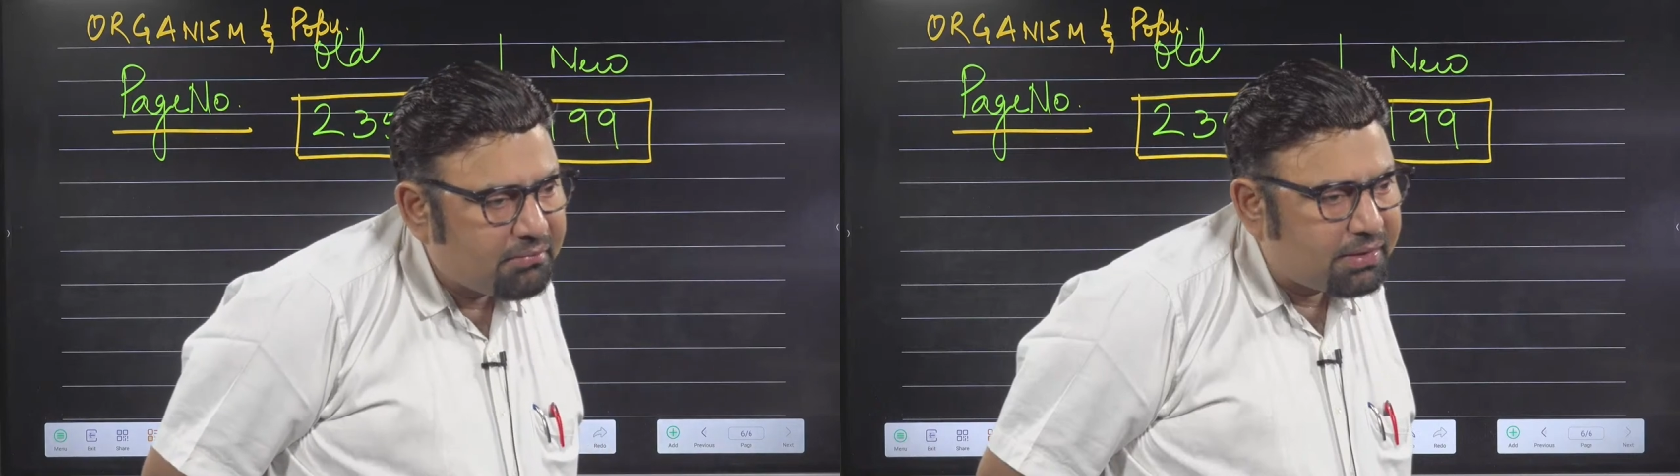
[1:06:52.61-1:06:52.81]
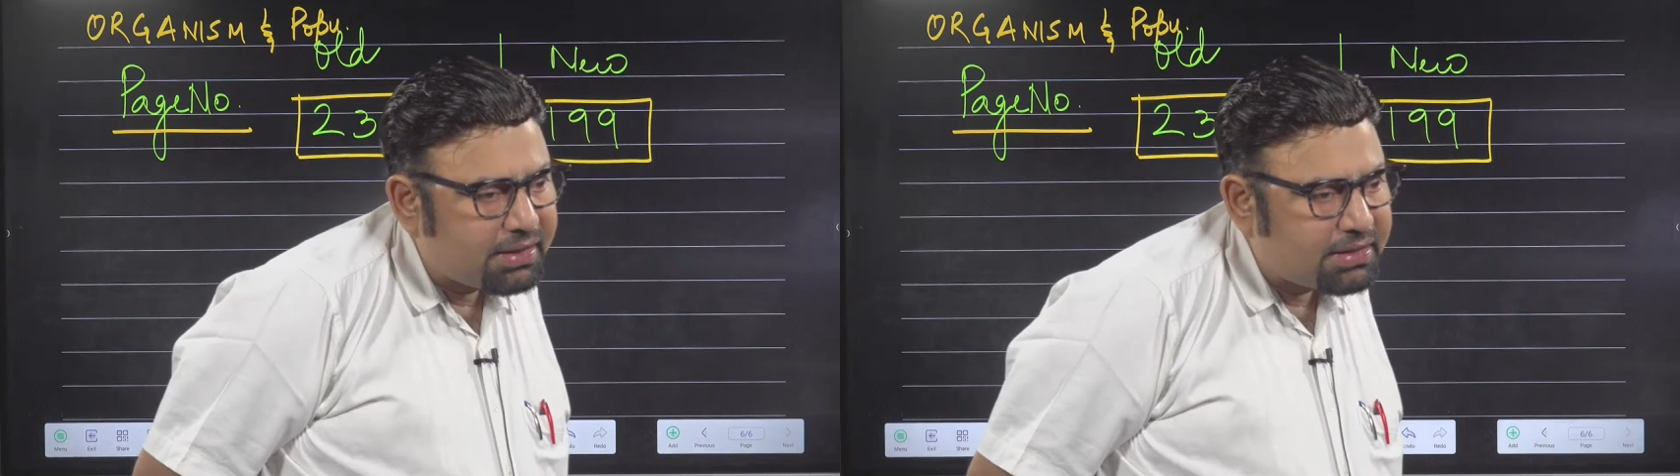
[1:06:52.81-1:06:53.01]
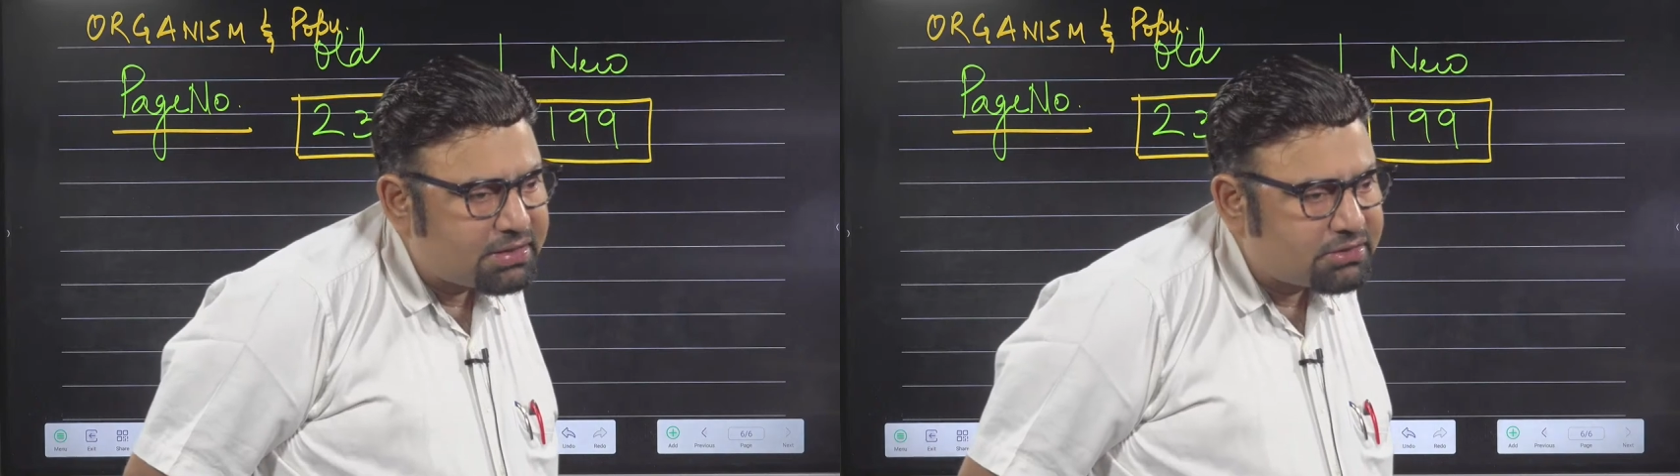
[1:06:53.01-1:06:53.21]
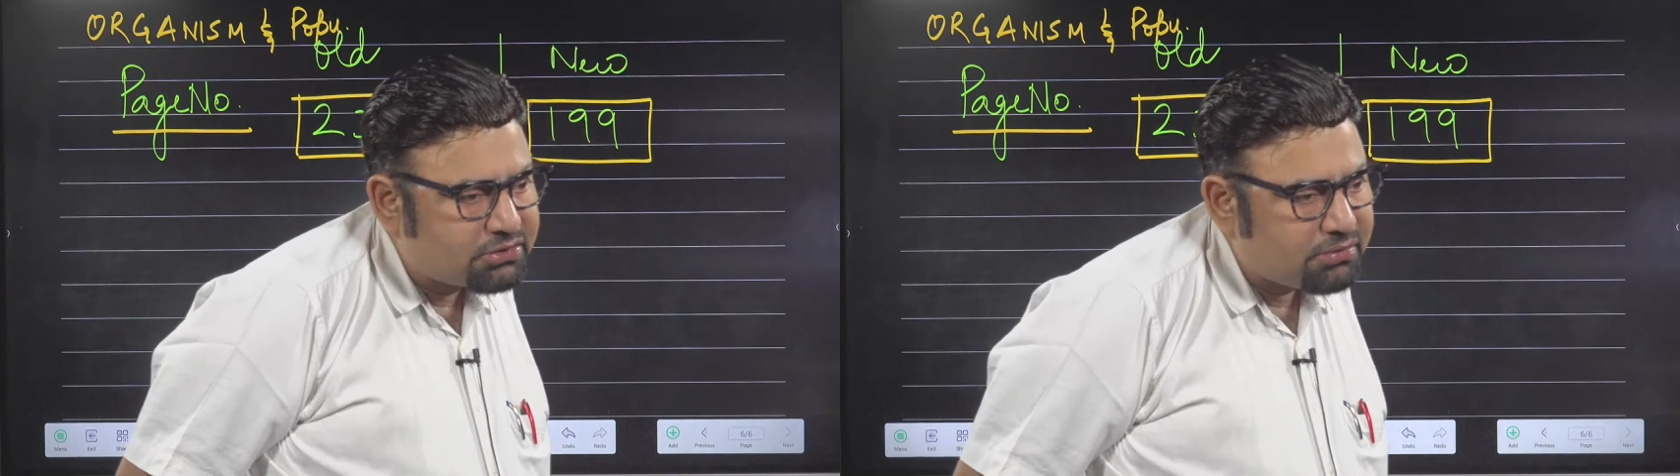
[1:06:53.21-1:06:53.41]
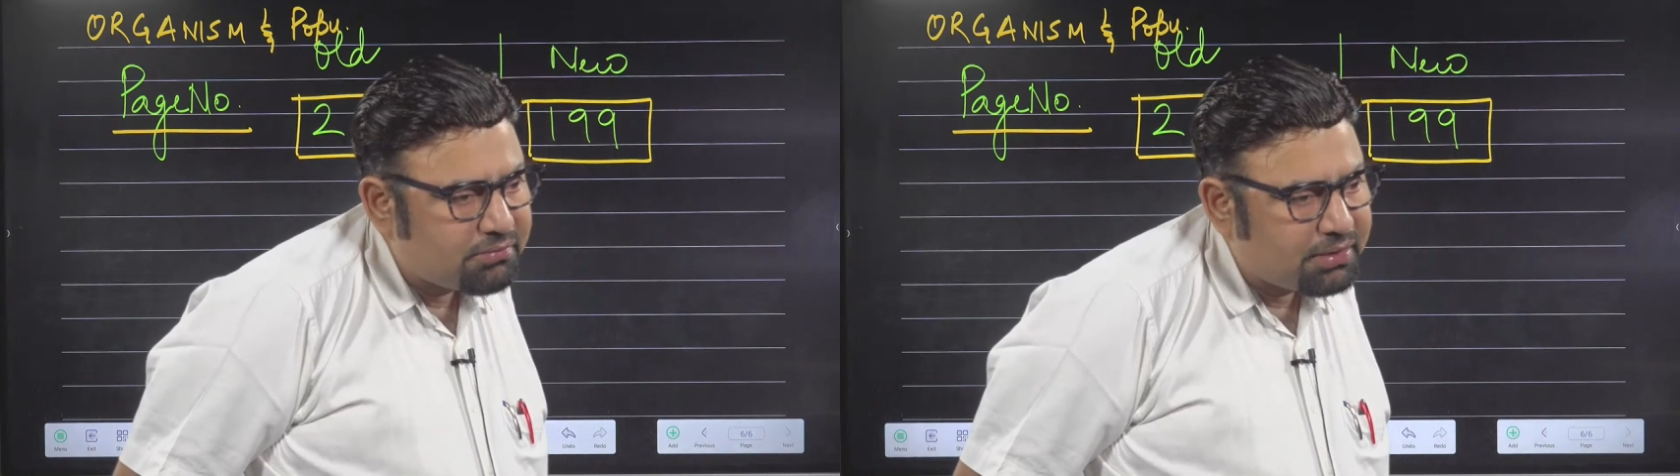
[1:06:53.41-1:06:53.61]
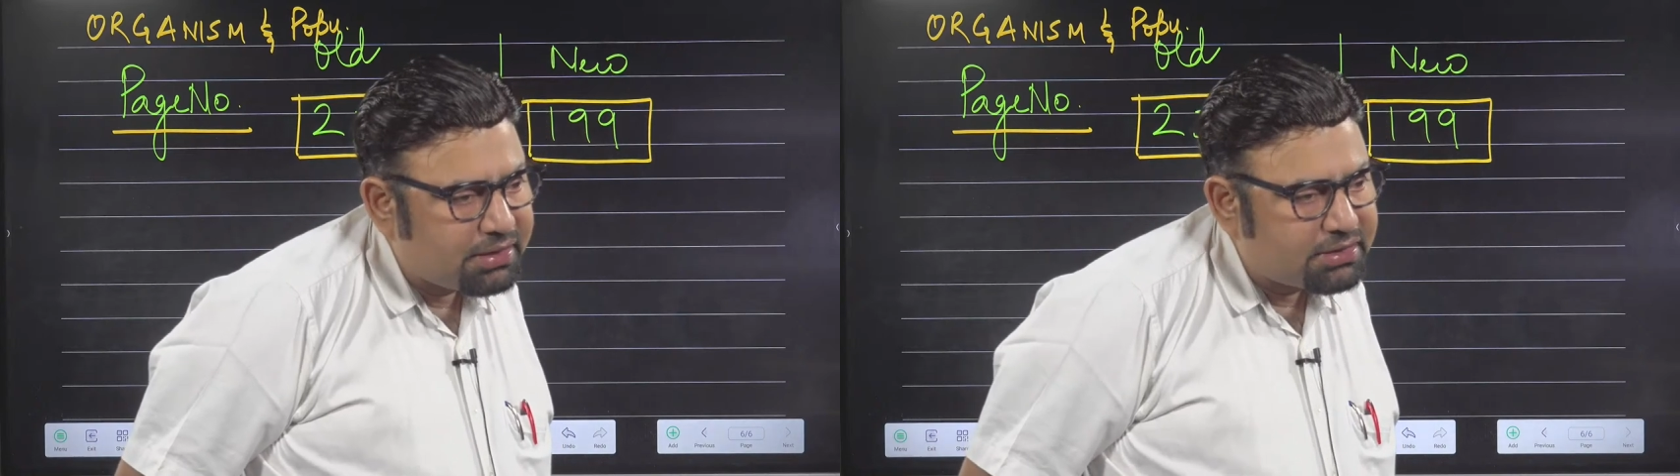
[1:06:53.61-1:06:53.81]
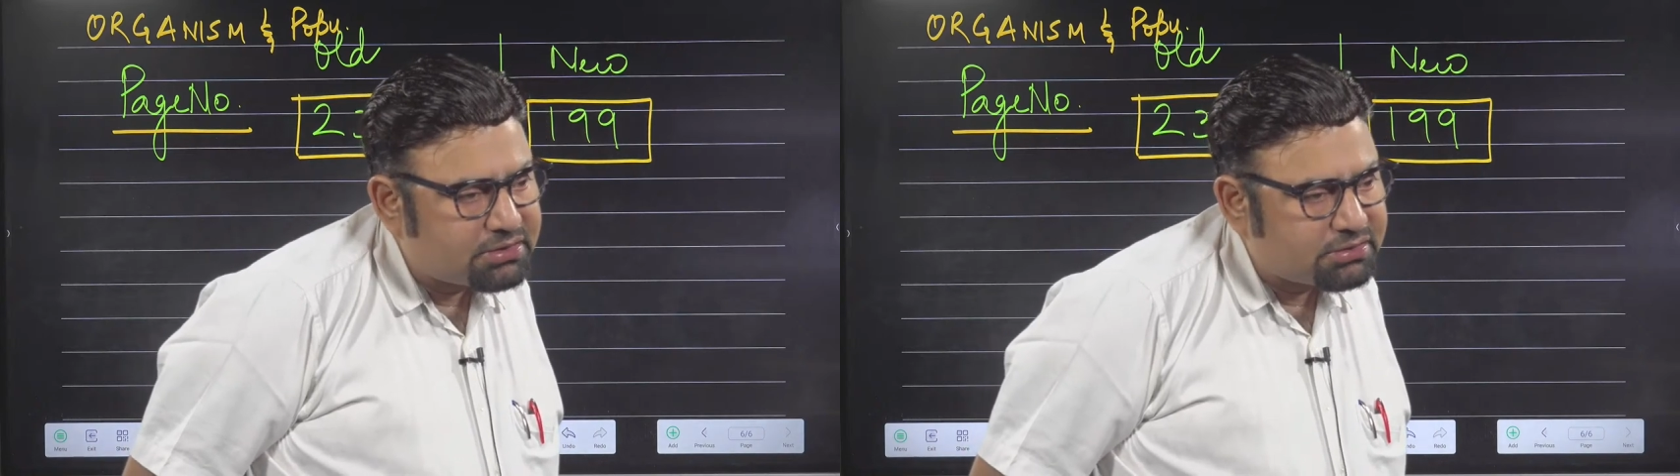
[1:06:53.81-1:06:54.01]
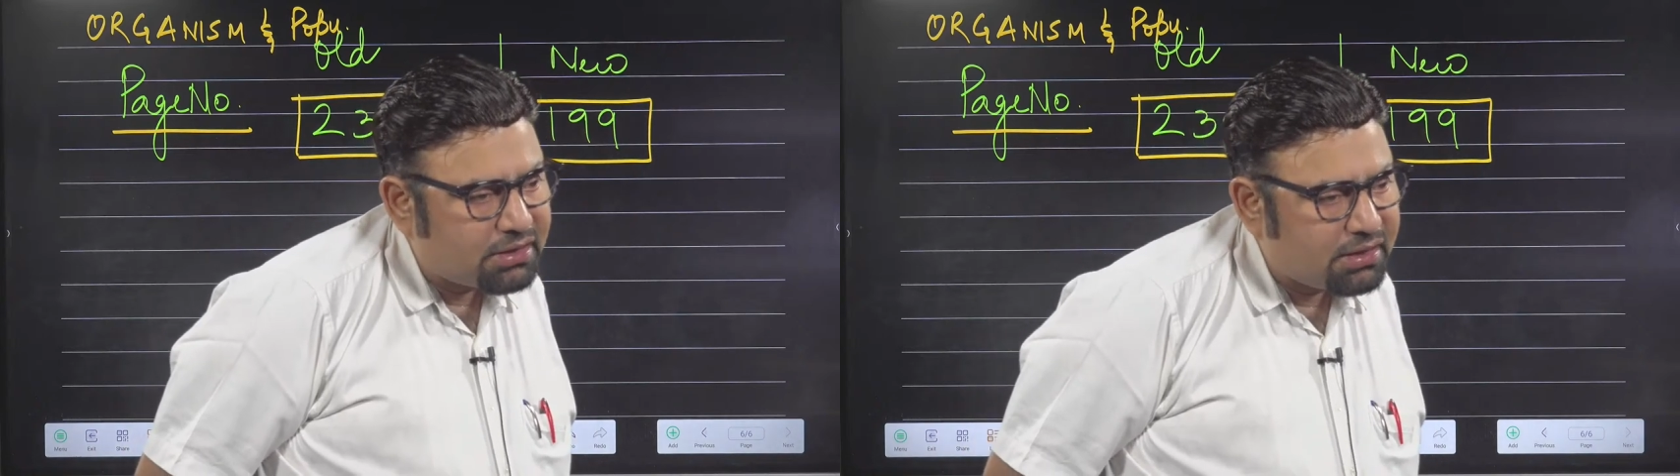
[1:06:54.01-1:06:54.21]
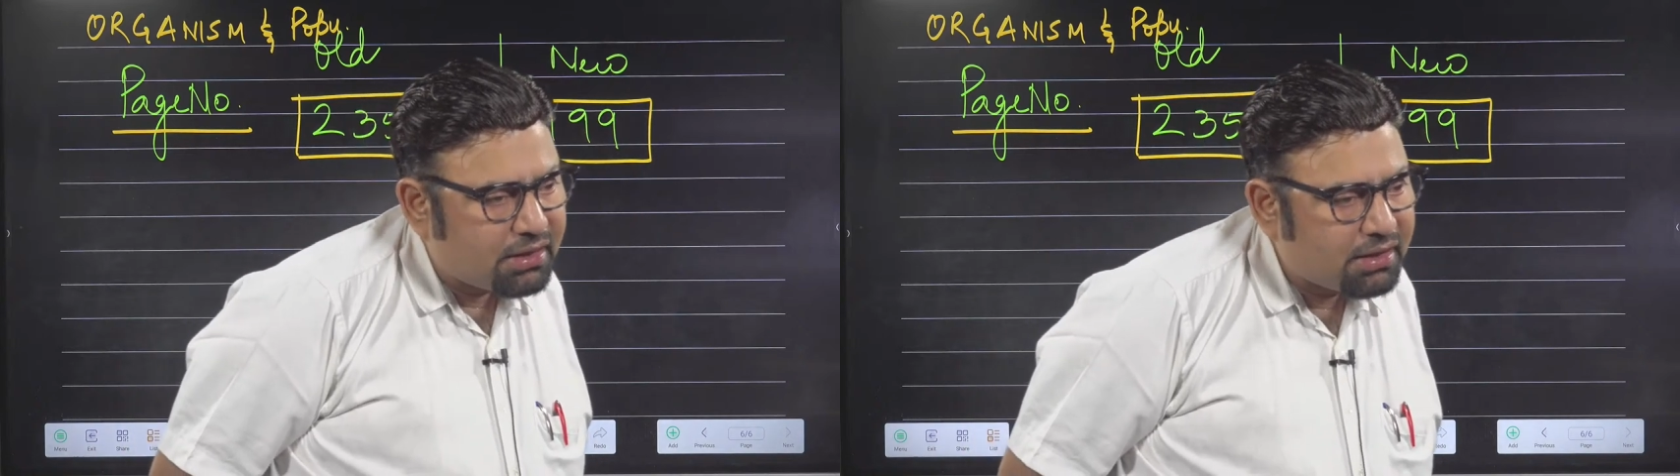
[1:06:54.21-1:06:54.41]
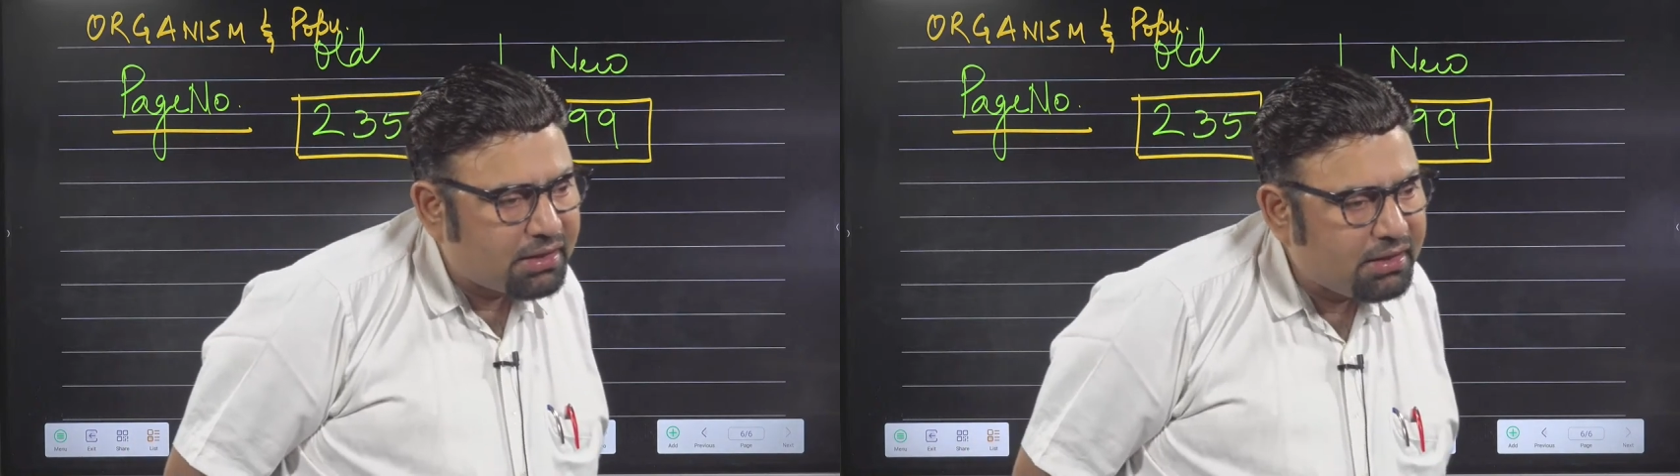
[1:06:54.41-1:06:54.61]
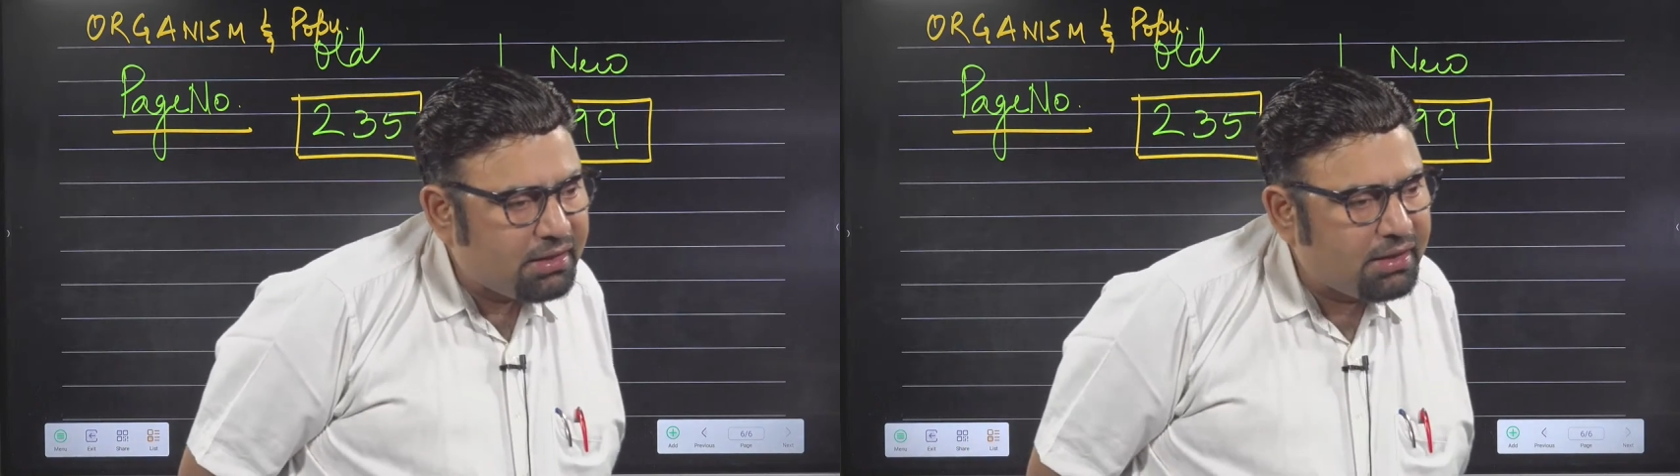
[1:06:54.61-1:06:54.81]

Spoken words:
Manish Challa